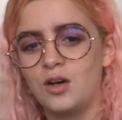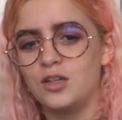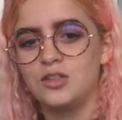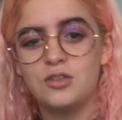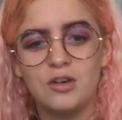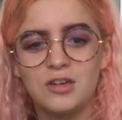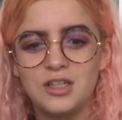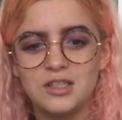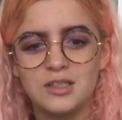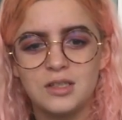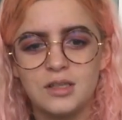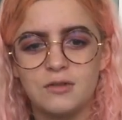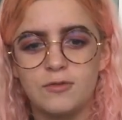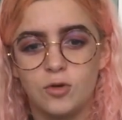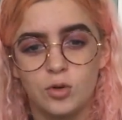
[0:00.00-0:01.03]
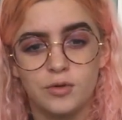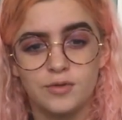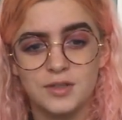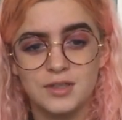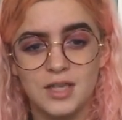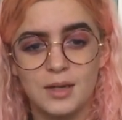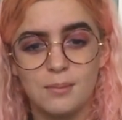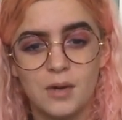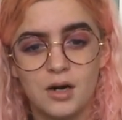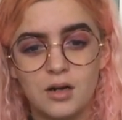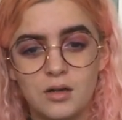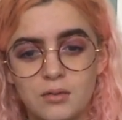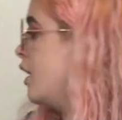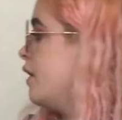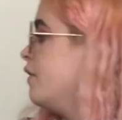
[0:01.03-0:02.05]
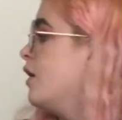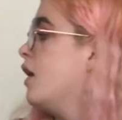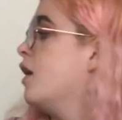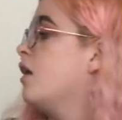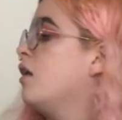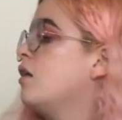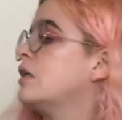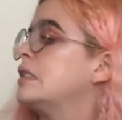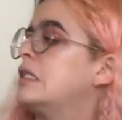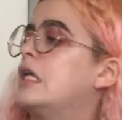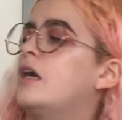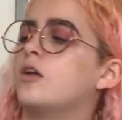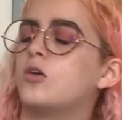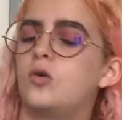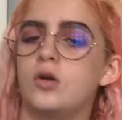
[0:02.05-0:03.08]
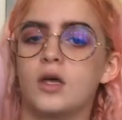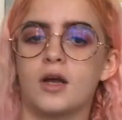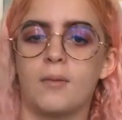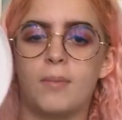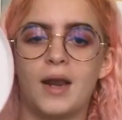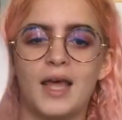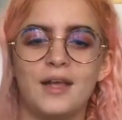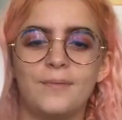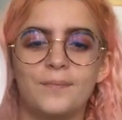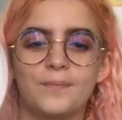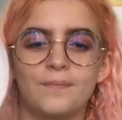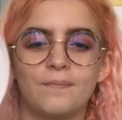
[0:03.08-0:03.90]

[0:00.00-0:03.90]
you don't need to see four of the same mug. And then lastly, I got like a plate,